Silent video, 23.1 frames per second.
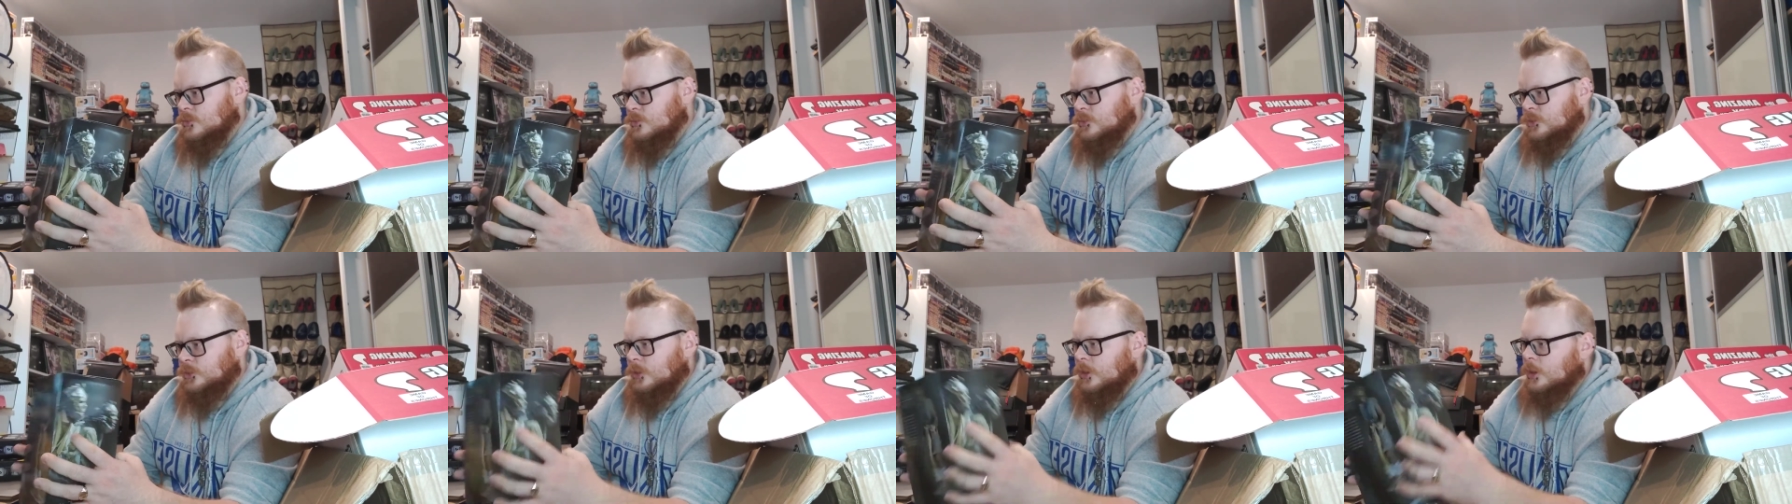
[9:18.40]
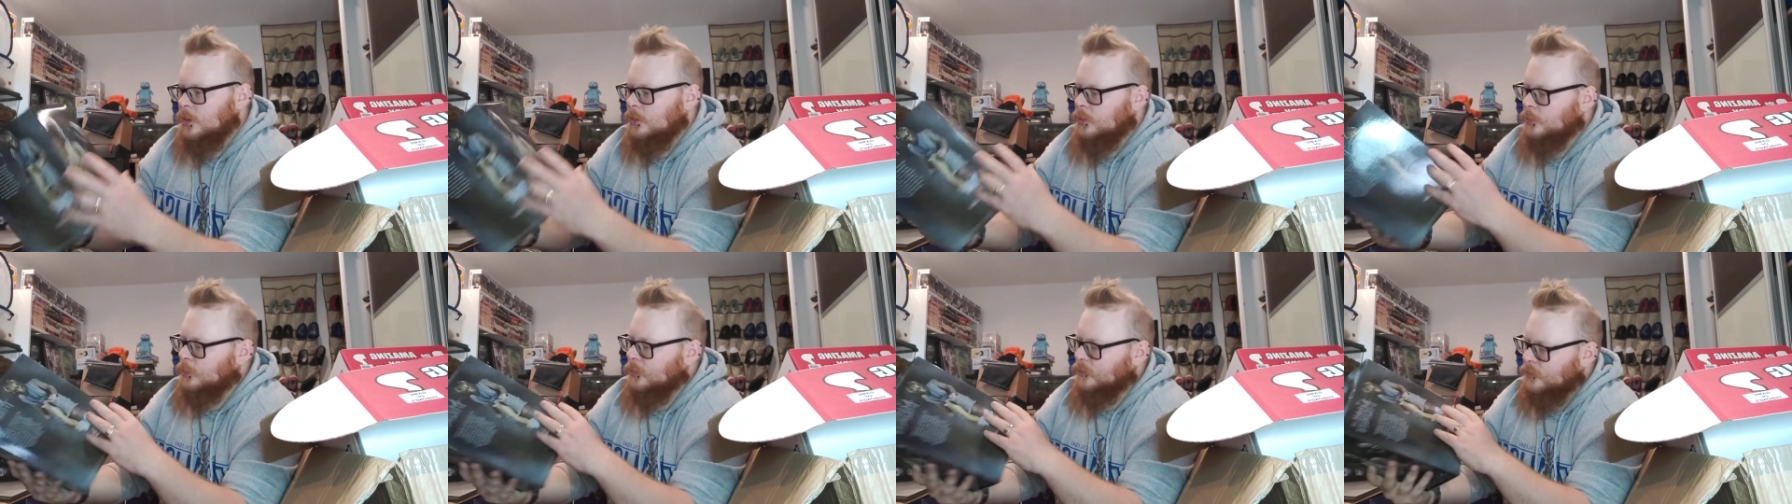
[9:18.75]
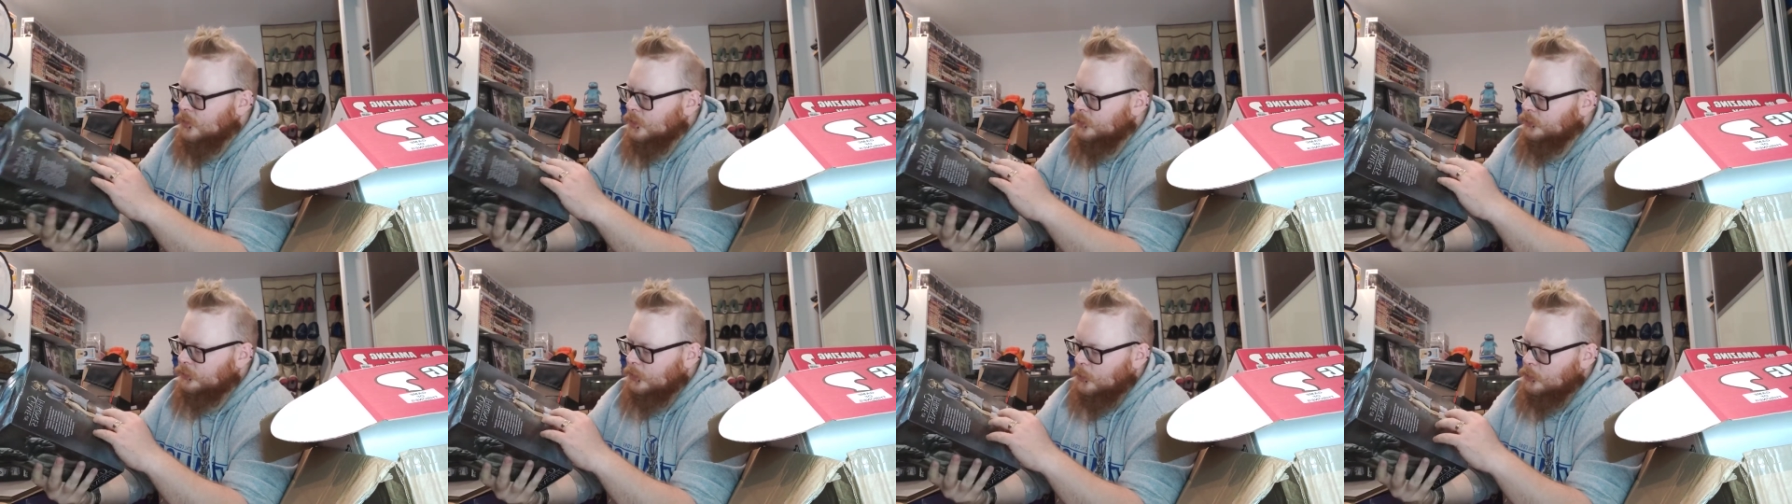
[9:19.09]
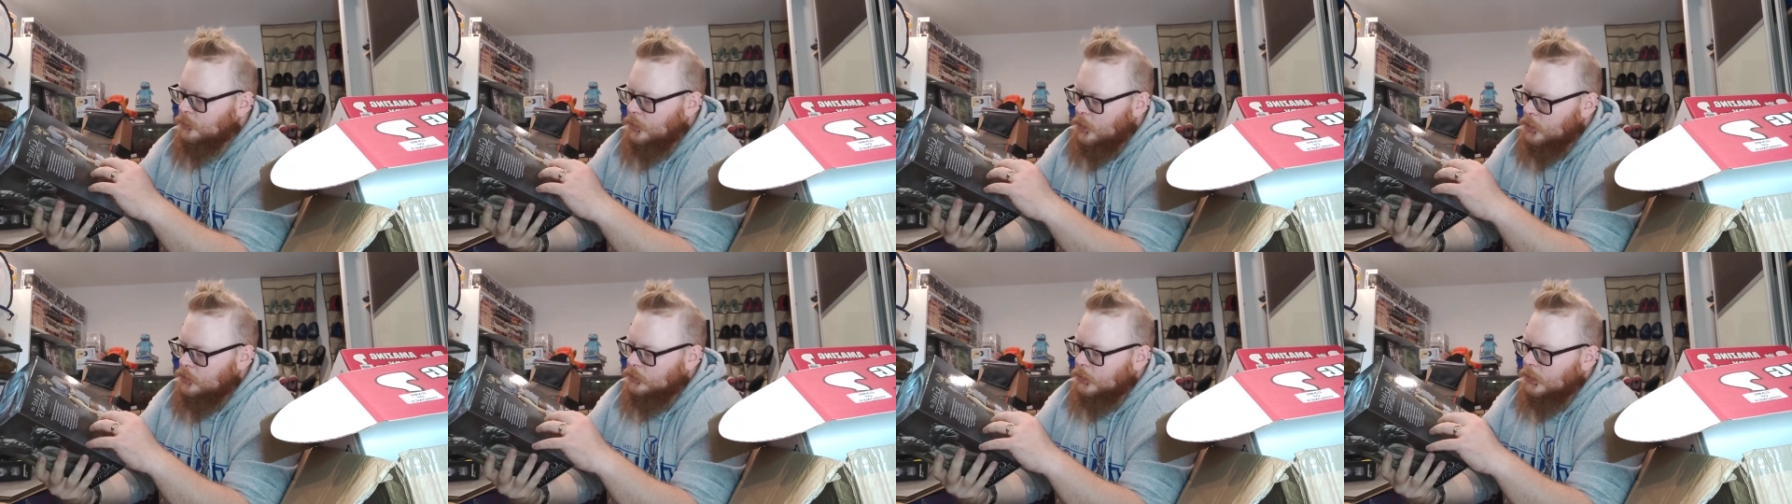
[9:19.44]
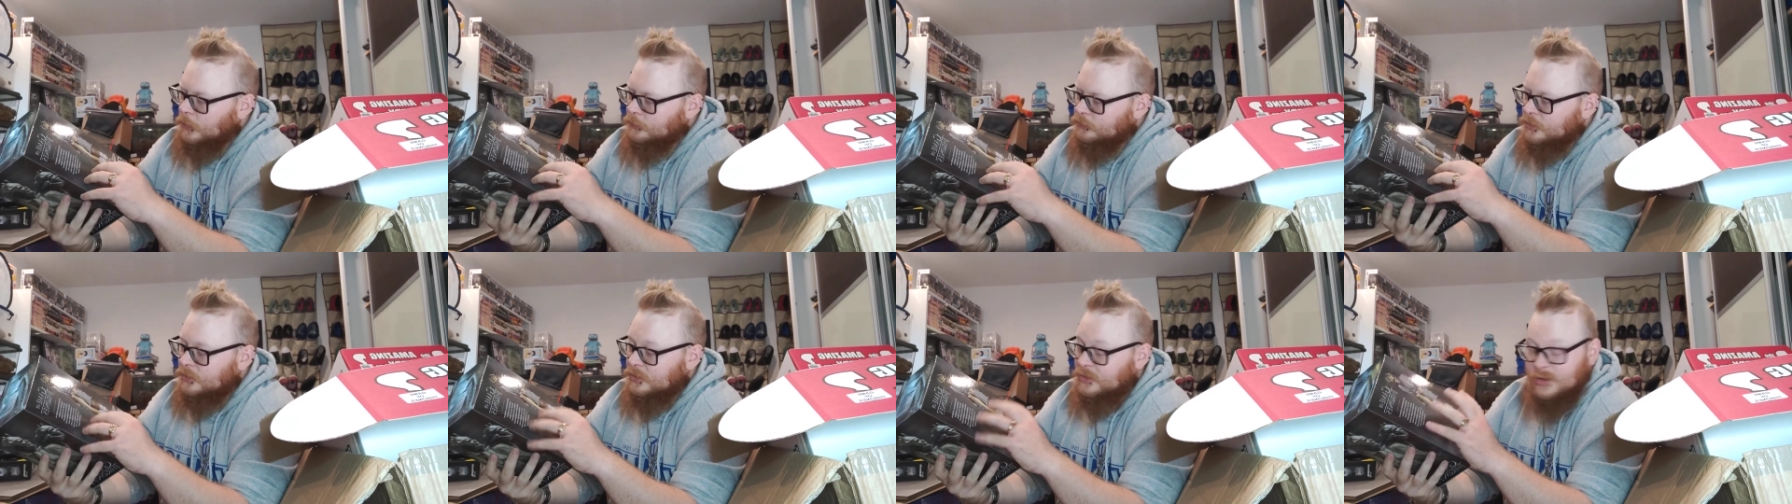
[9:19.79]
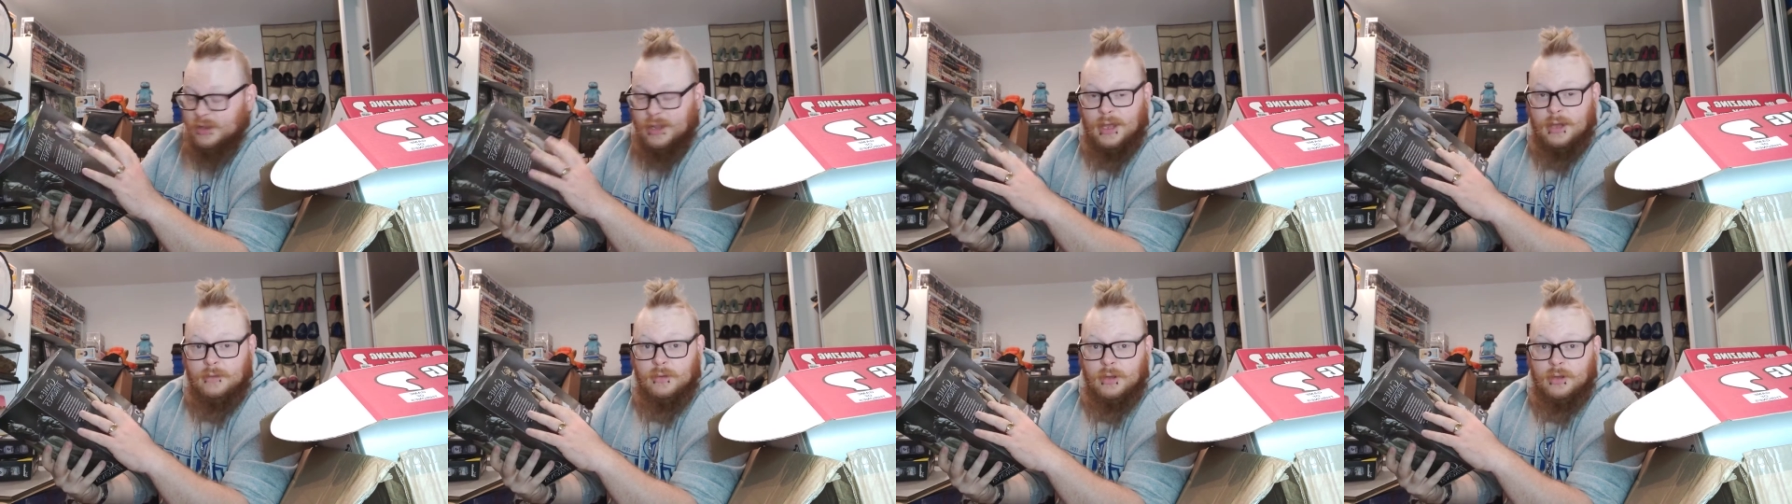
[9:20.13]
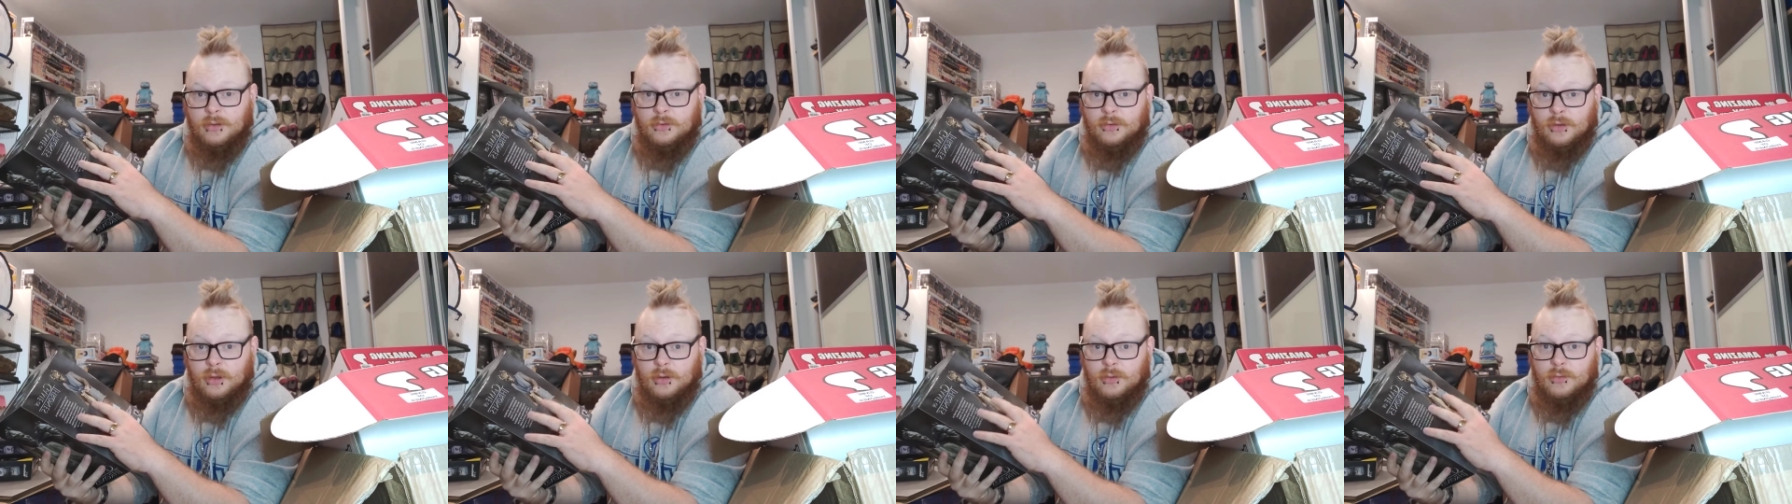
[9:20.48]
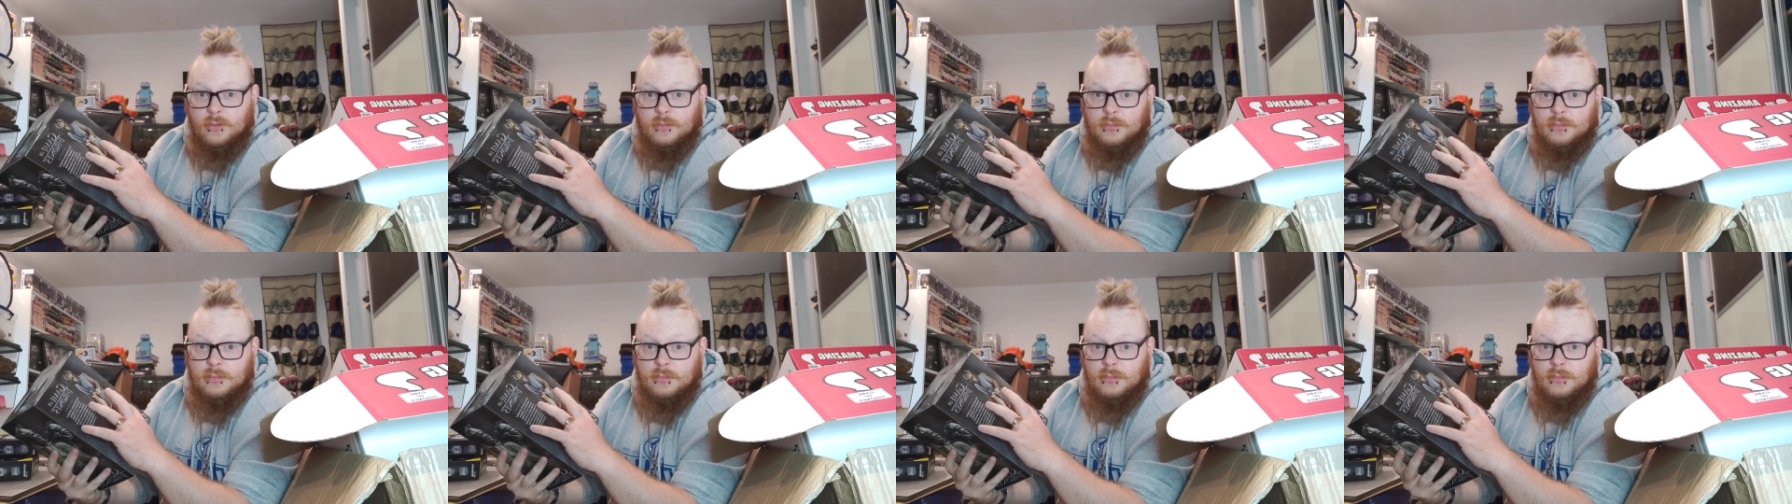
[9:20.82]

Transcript: So we've got someone going after Daenerys, so